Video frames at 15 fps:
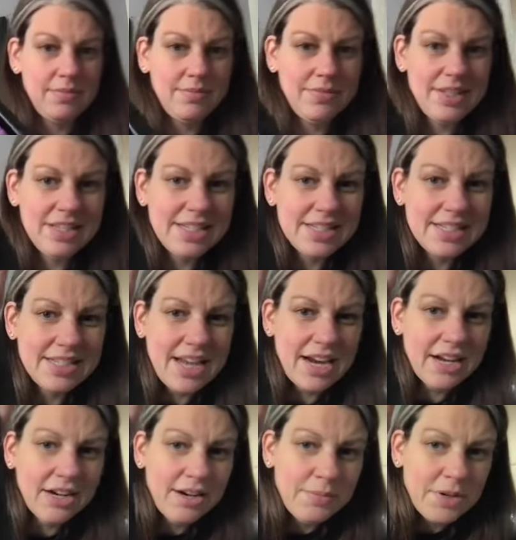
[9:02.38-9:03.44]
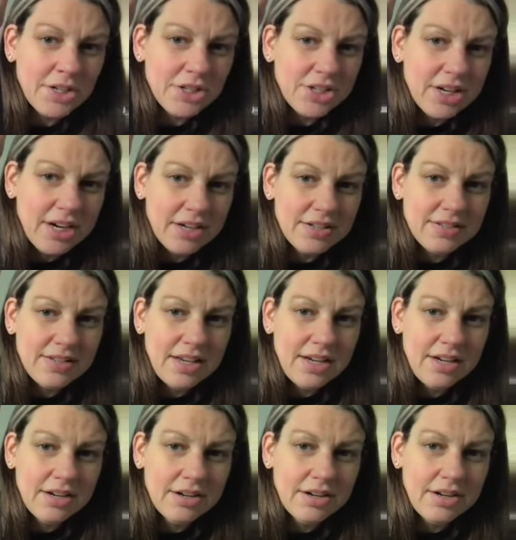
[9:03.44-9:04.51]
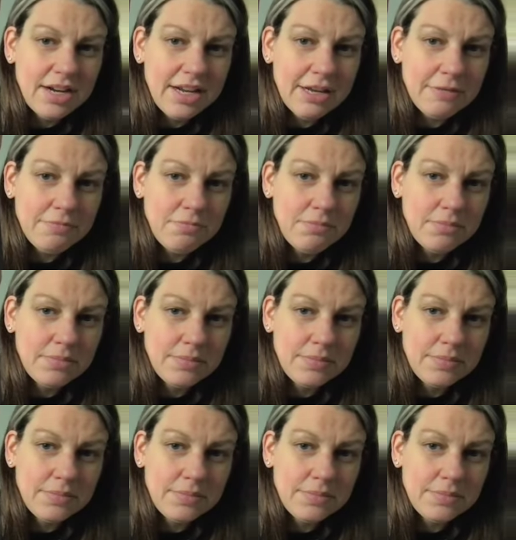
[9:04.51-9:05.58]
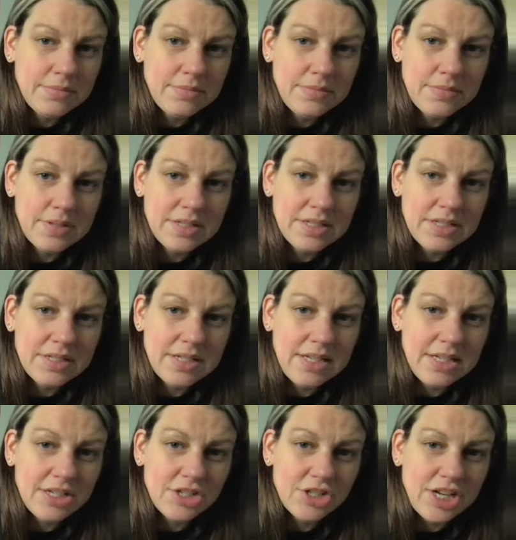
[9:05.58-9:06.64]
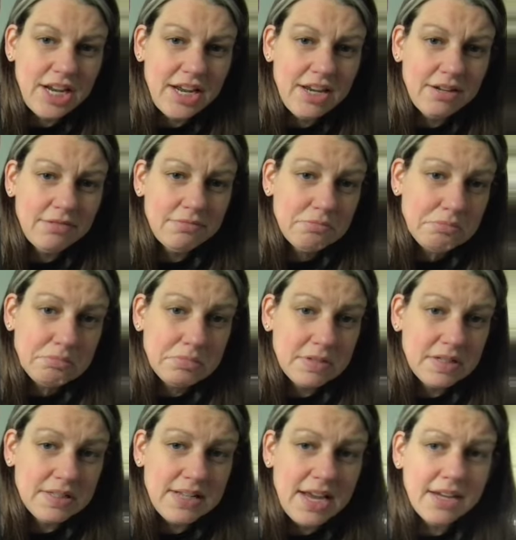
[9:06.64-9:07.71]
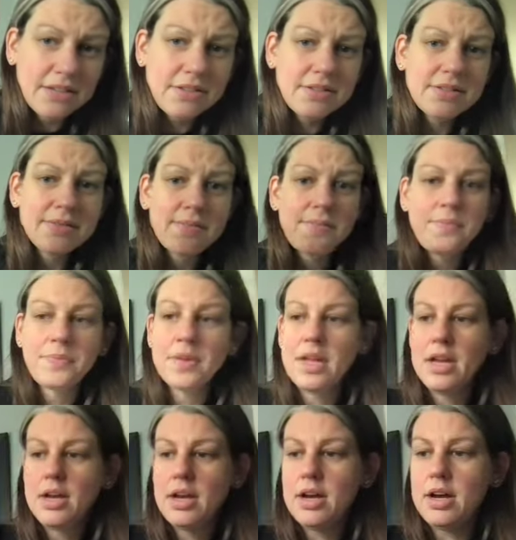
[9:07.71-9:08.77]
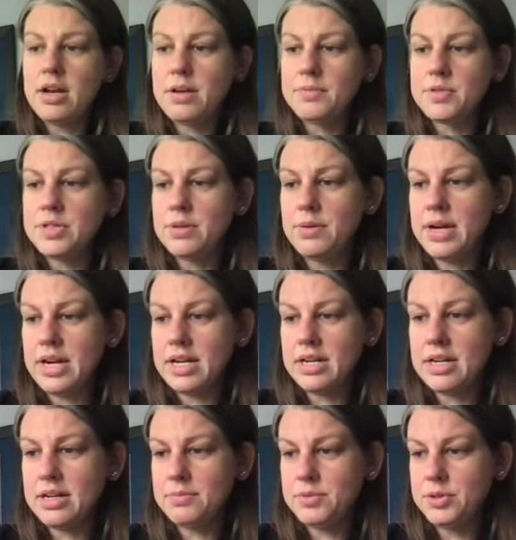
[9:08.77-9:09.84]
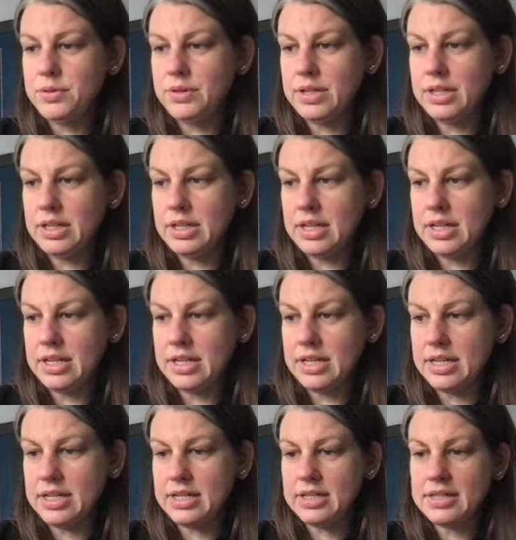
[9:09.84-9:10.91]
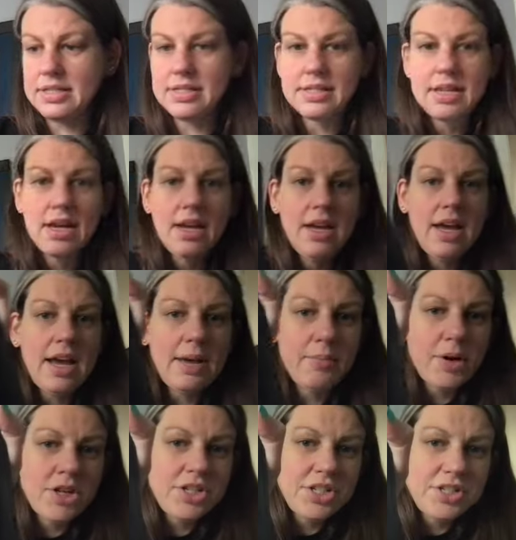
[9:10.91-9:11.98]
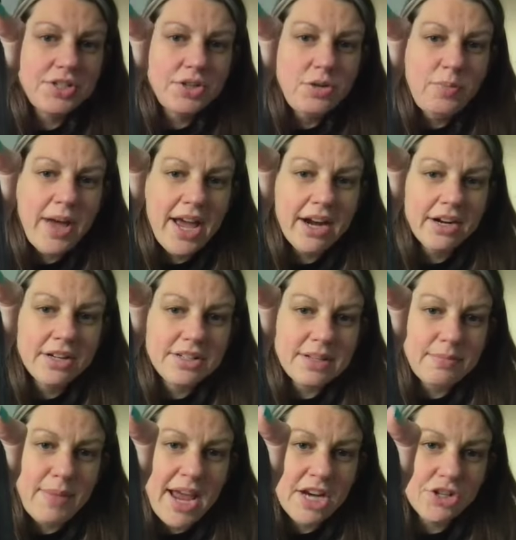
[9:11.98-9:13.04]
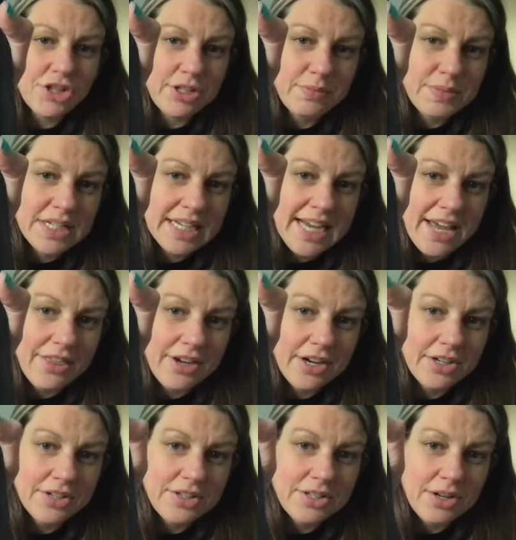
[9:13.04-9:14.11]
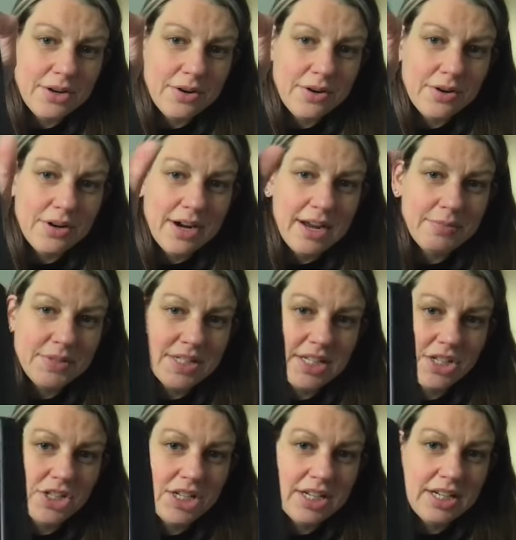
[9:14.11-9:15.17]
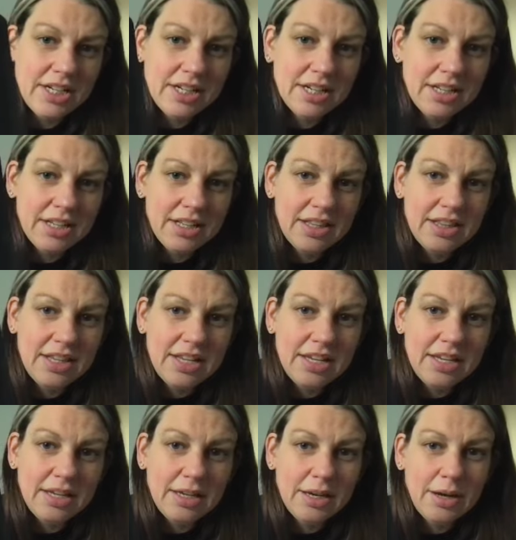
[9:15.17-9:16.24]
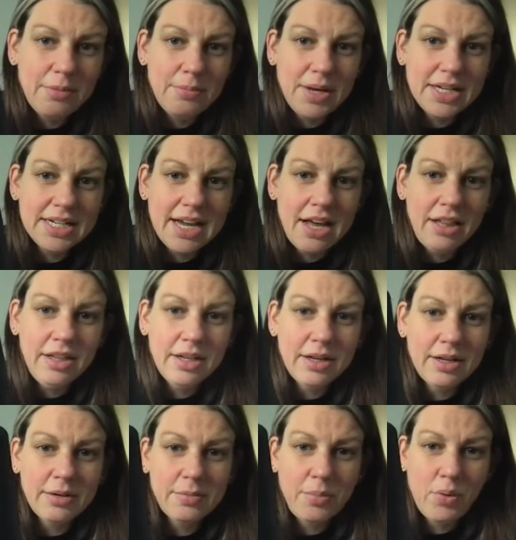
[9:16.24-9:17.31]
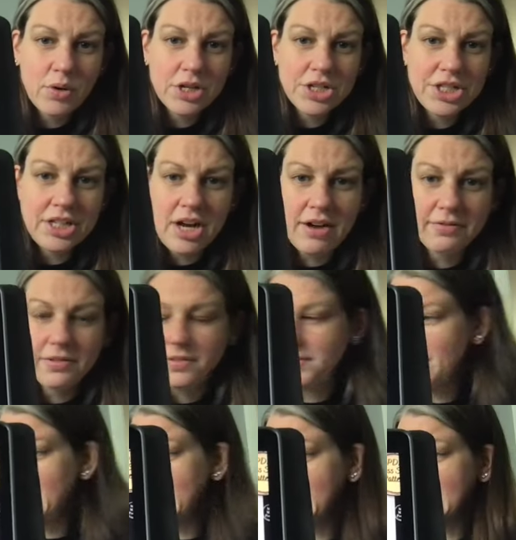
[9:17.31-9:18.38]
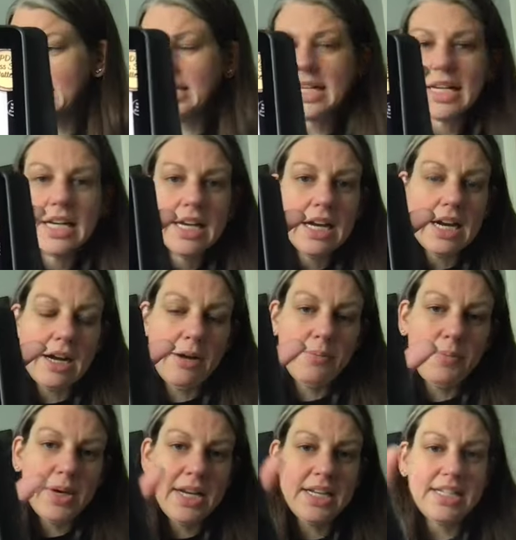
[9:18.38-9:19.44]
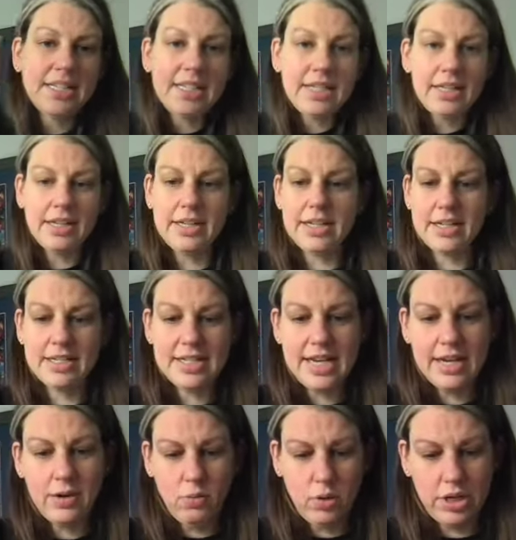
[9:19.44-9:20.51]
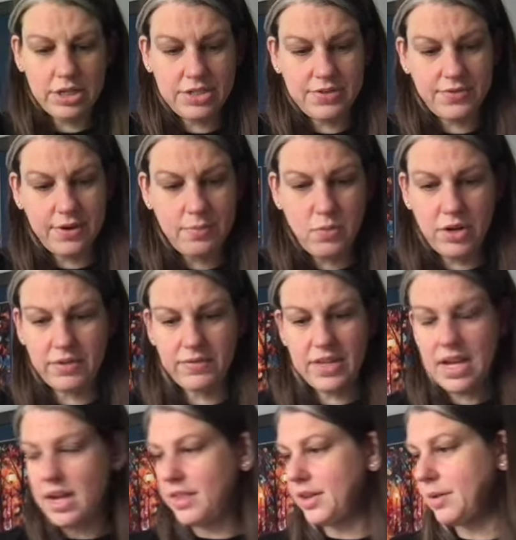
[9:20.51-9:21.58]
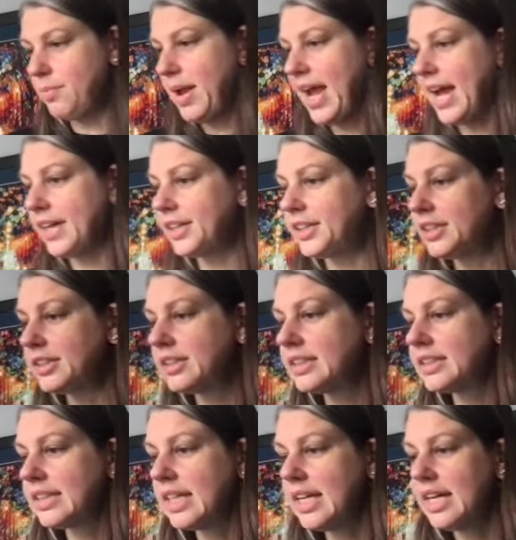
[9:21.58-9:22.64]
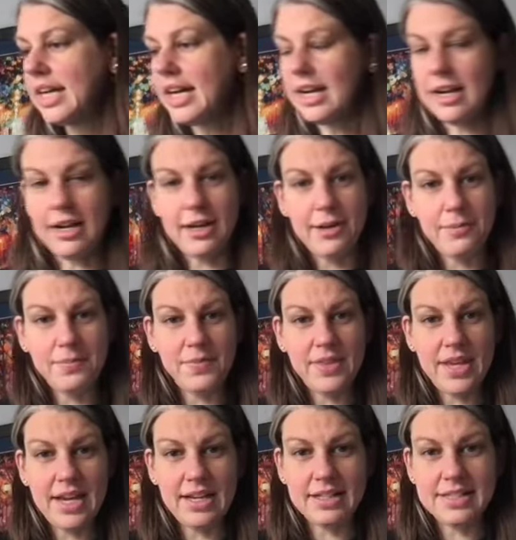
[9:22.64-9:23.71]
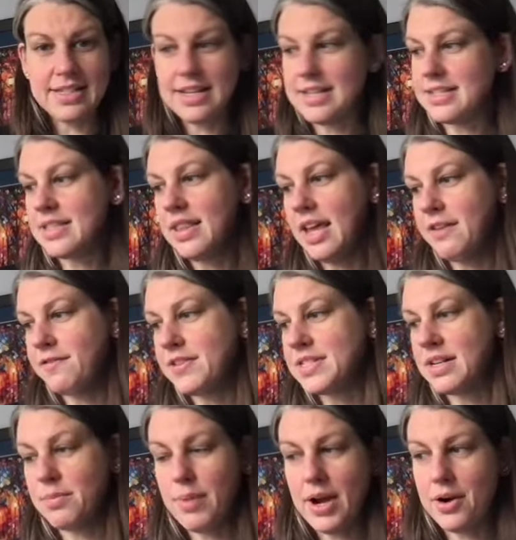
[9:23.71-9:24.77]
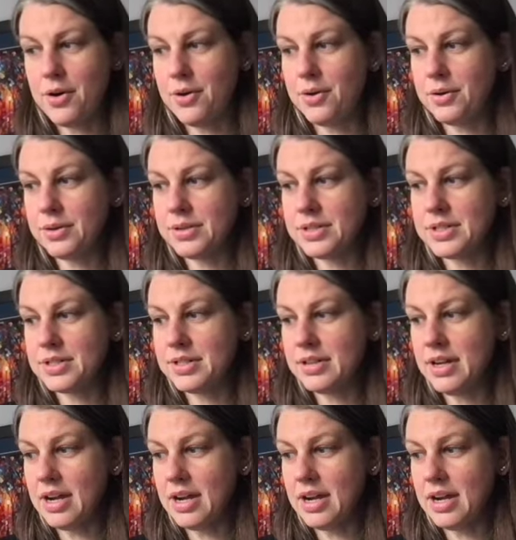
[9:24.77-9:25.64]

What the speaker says: this designer. I'm not sure how to say her name. Tiaget Designs. So what I ended up doing is I purchased 2 patterns and mashed them together. So I'm stitching the mandala portion off of here, but I did take words from one of the other patterns that says life isn't about